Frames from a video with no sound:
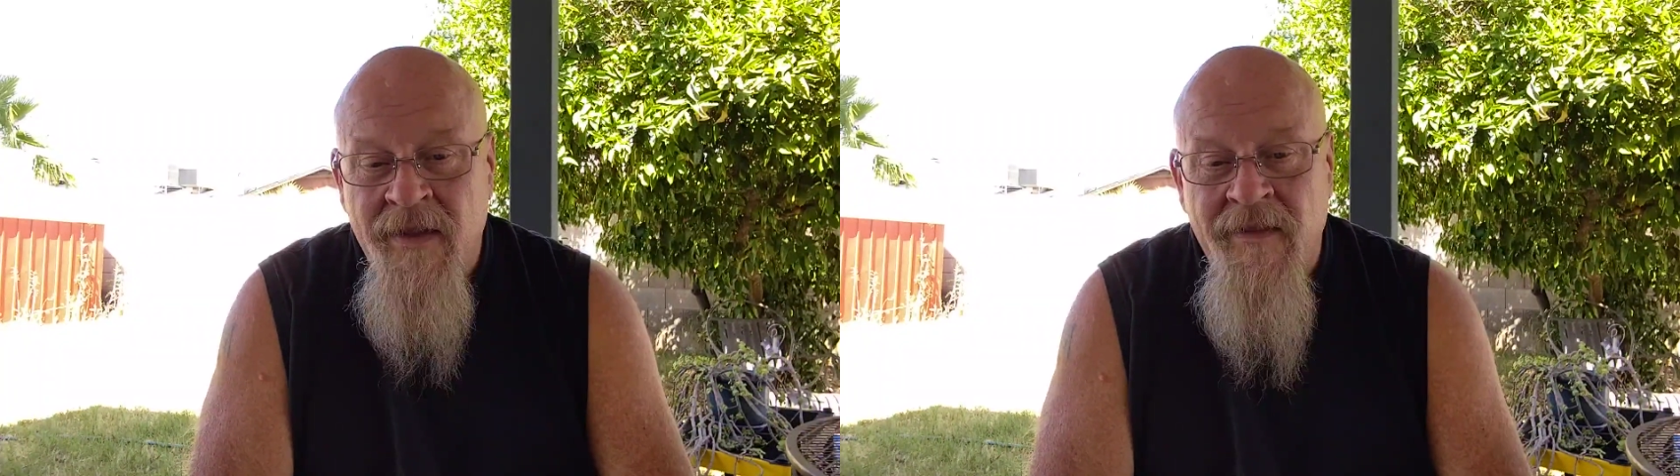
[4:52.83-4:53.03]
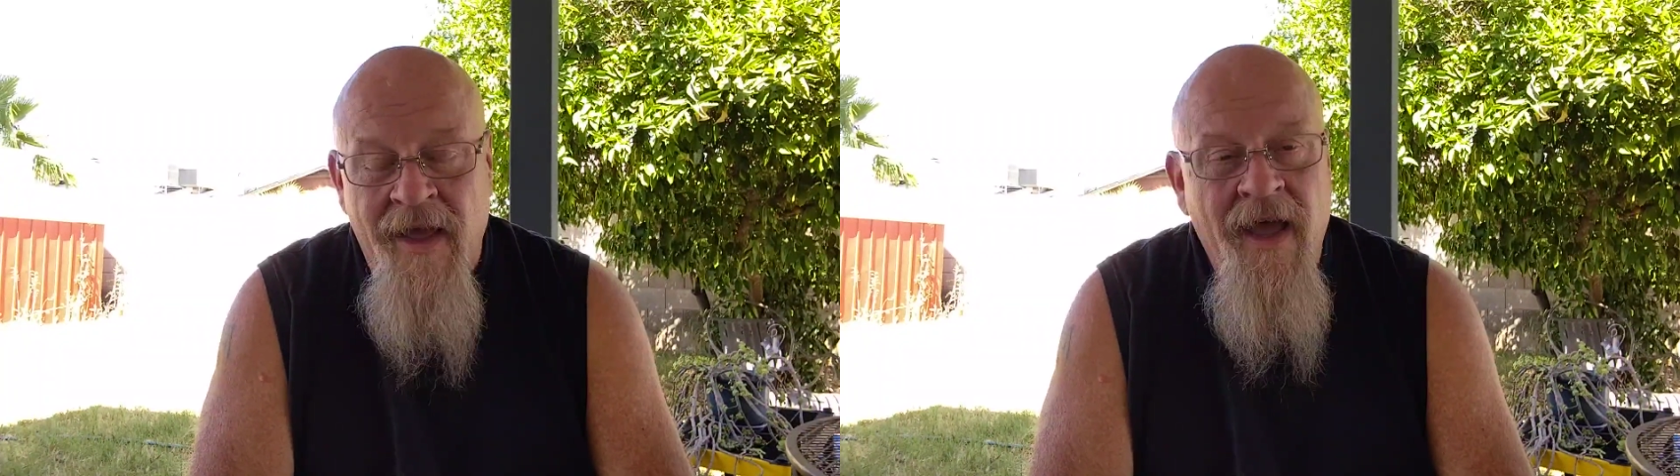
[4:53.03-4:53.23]

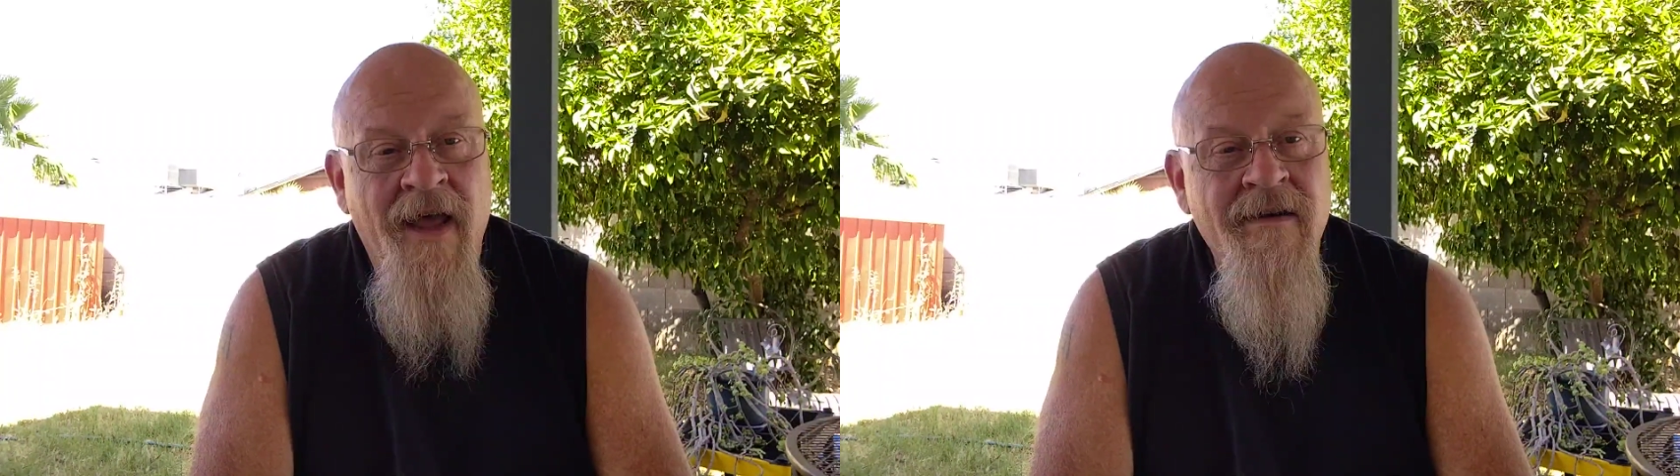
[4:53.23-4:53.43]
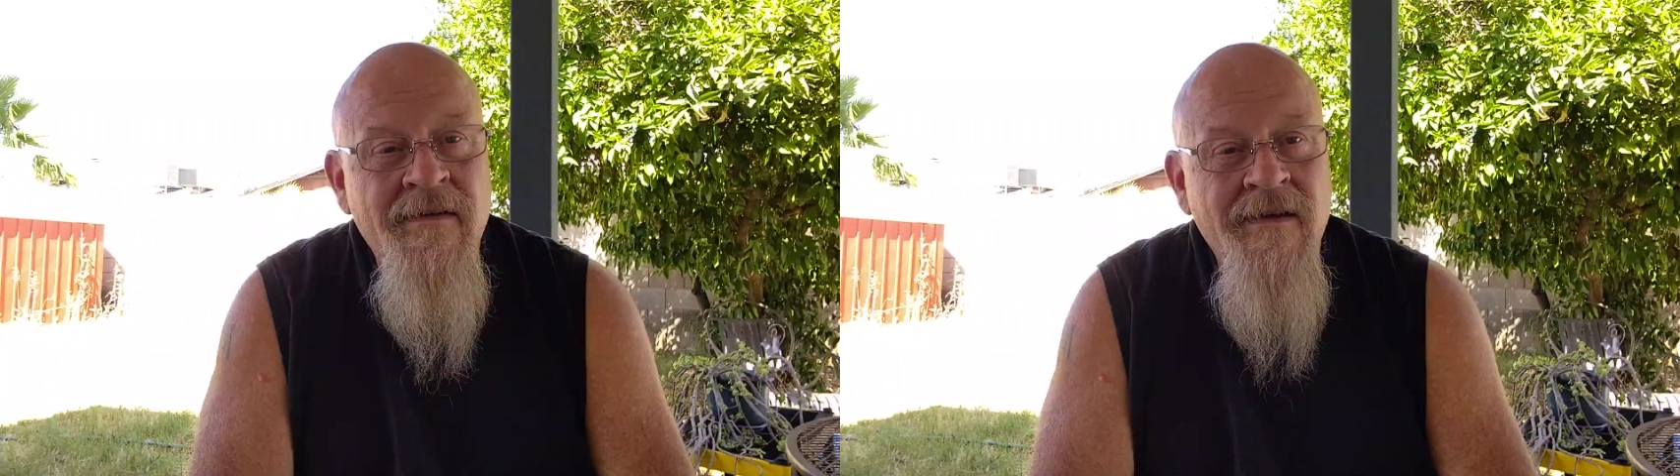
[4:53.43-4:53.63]
and
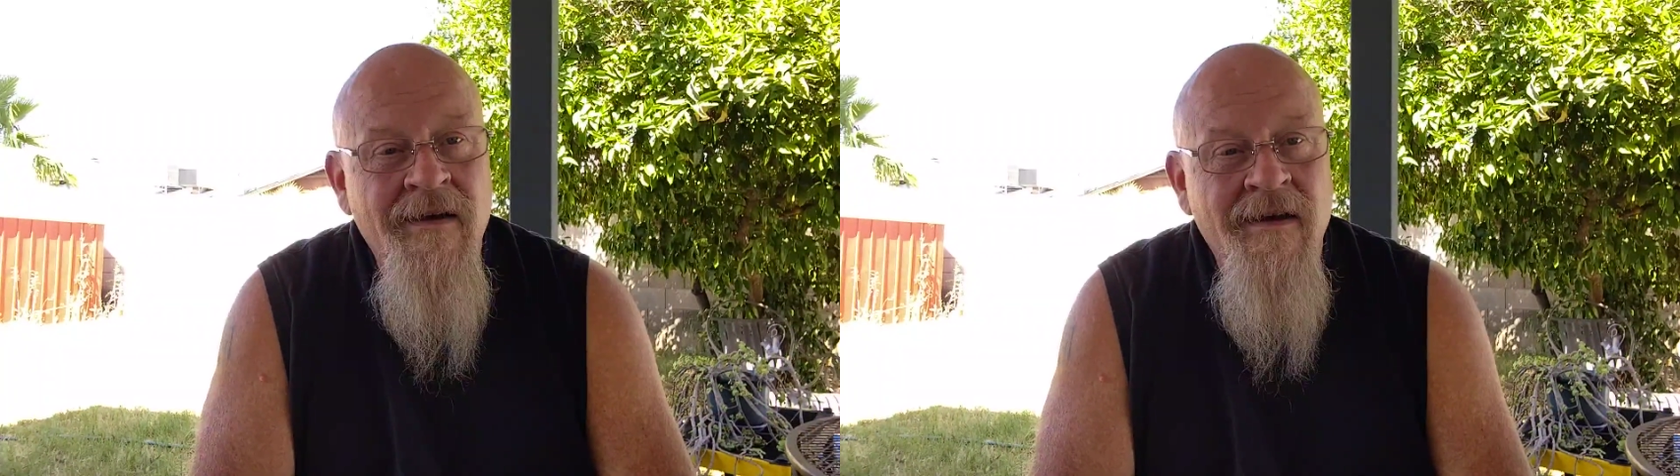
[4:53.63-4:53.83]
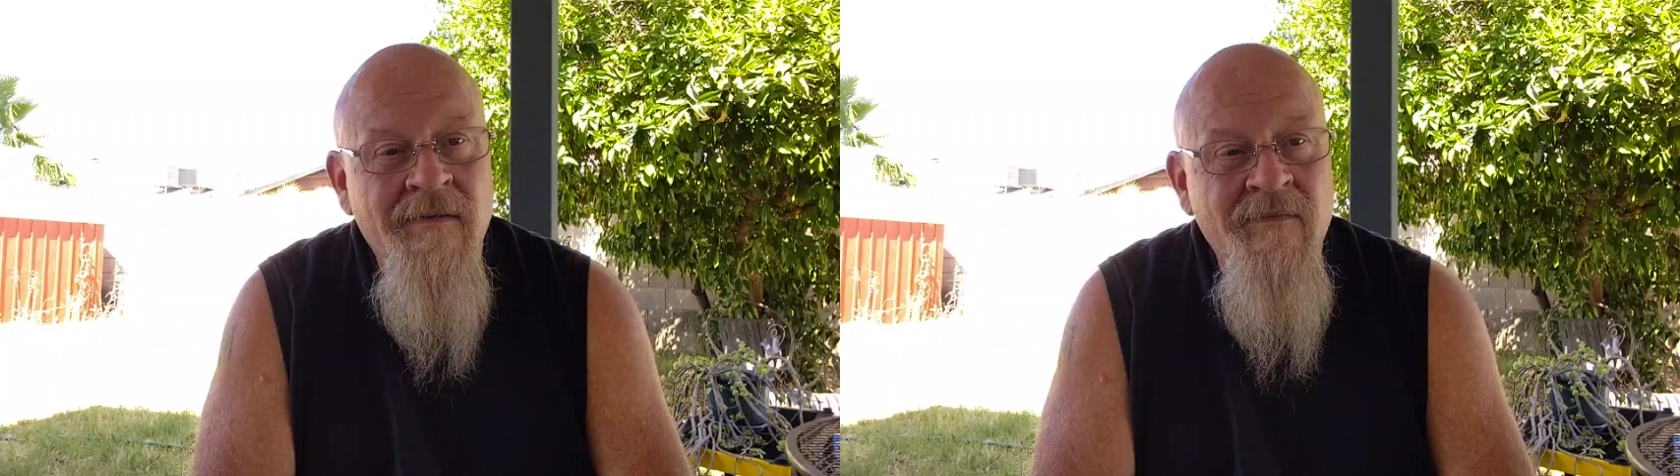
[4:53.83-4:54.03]
that.
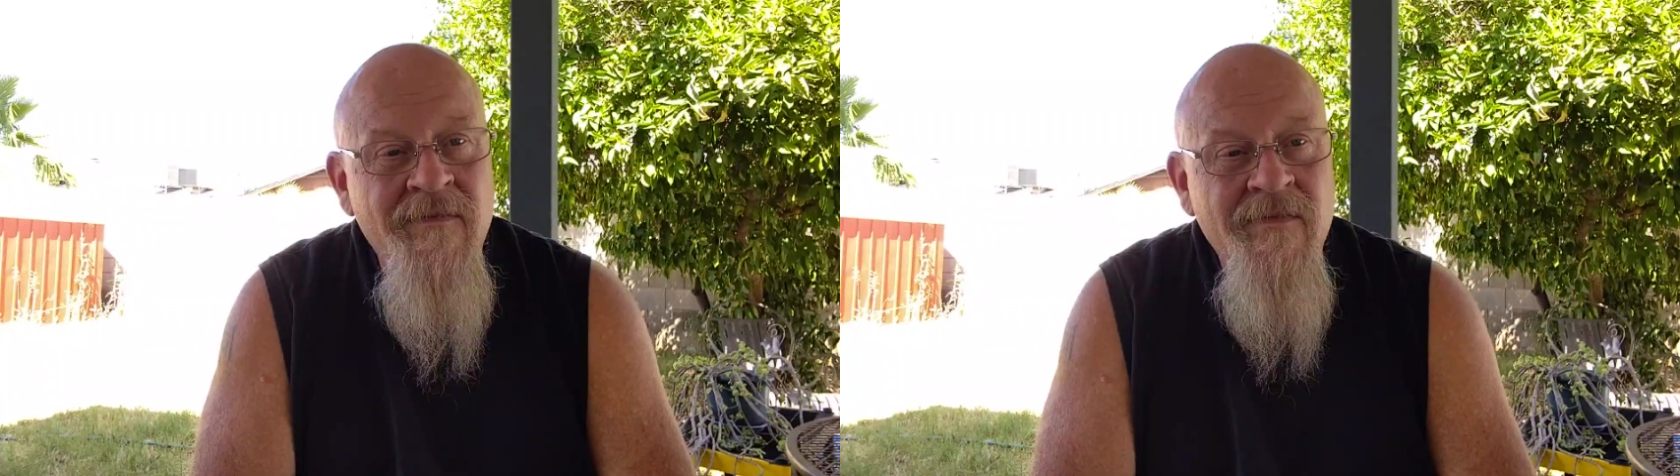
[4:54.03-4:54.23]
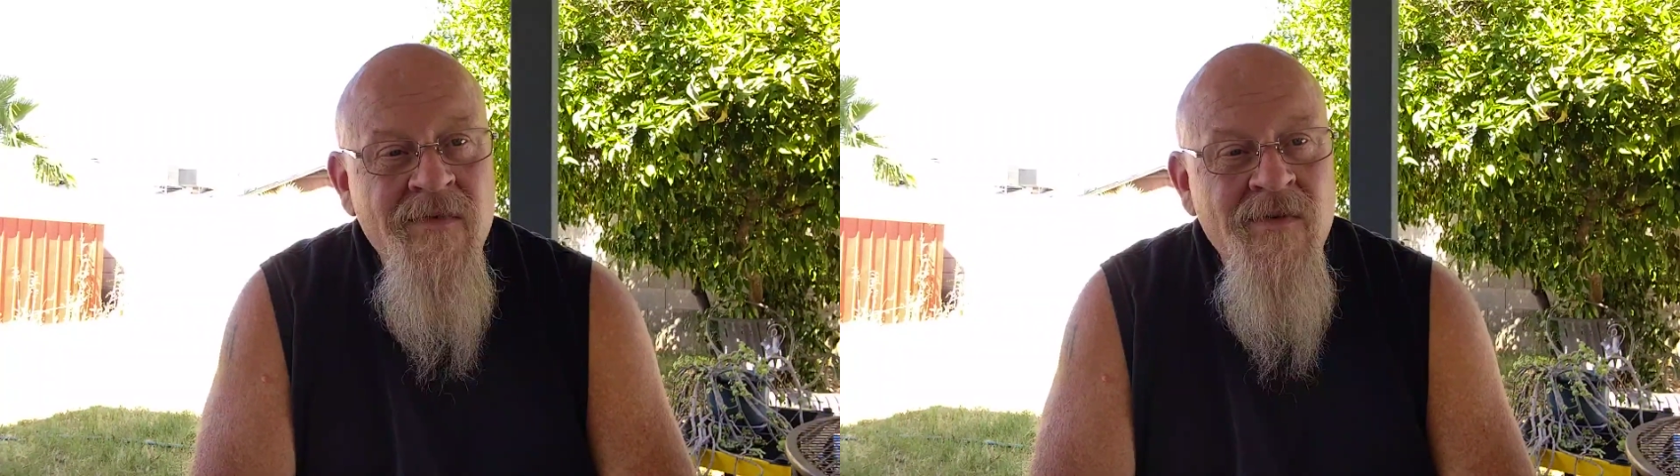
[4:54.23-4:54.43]

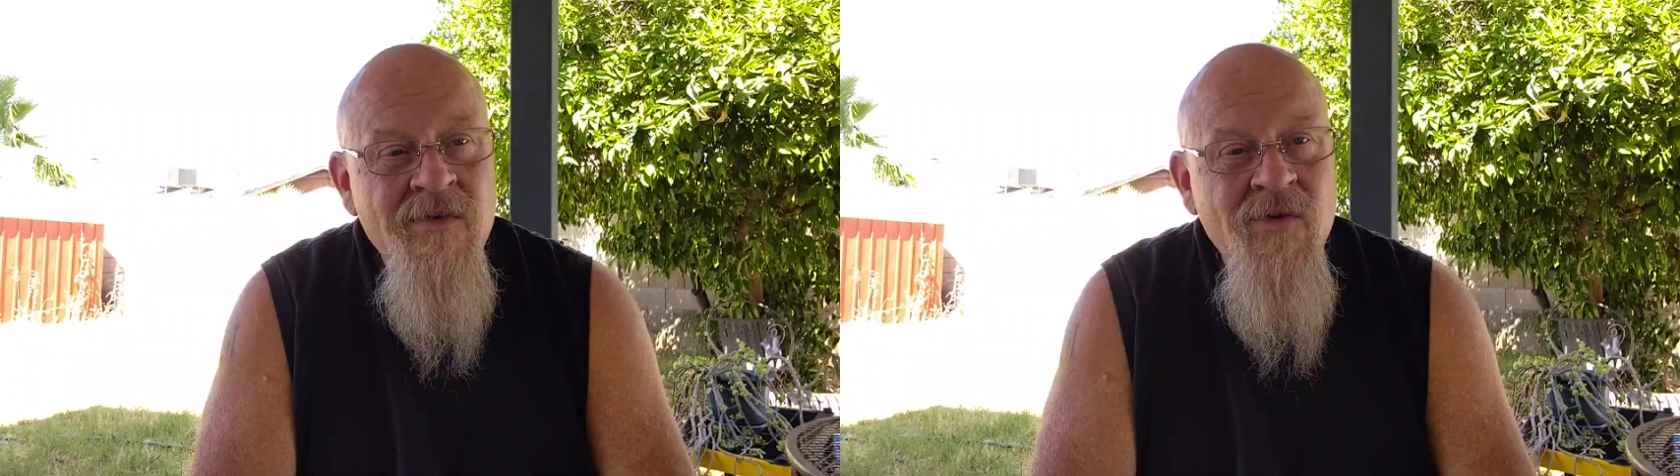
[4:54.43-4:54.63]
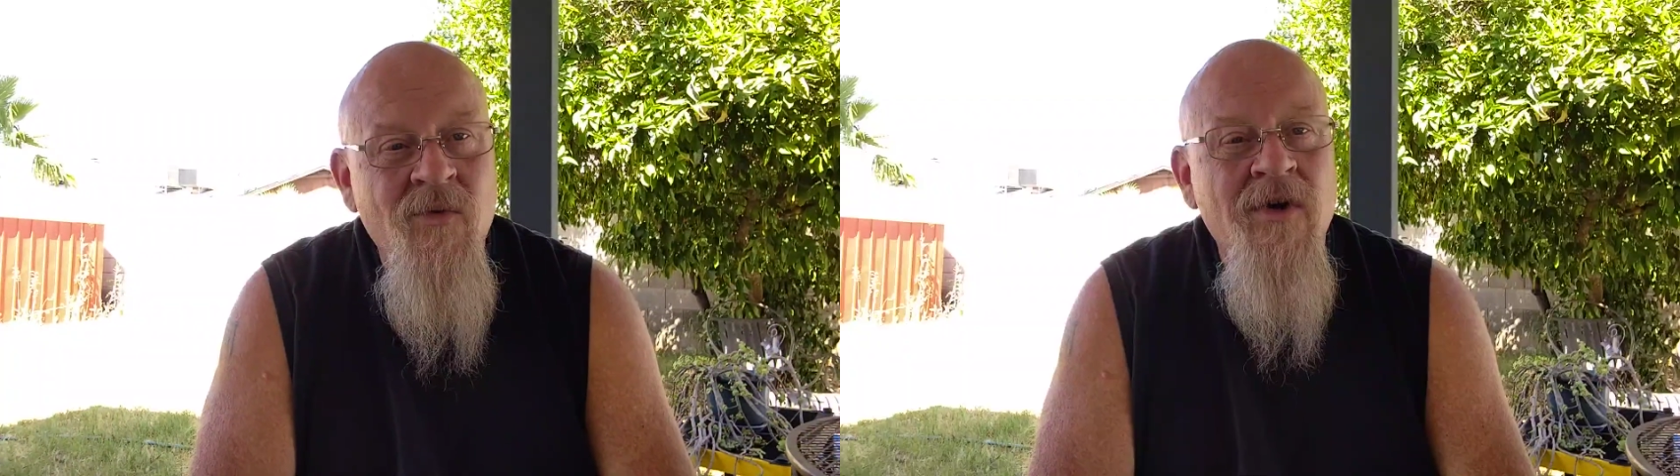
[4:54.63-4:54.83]

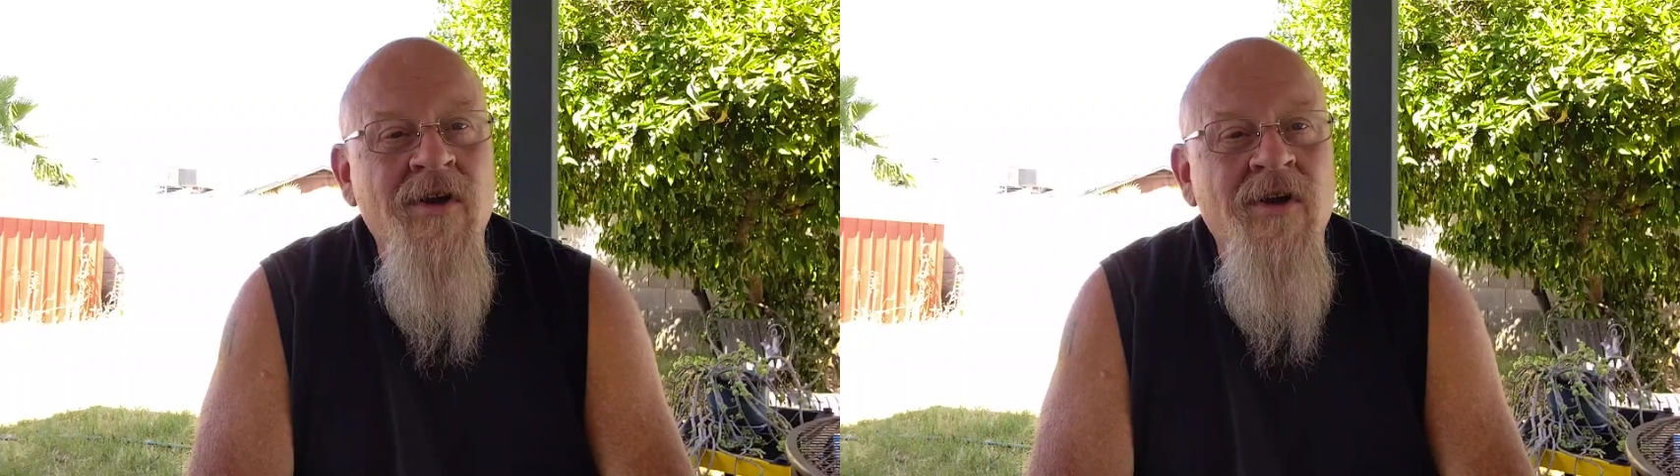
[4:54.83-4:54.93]
So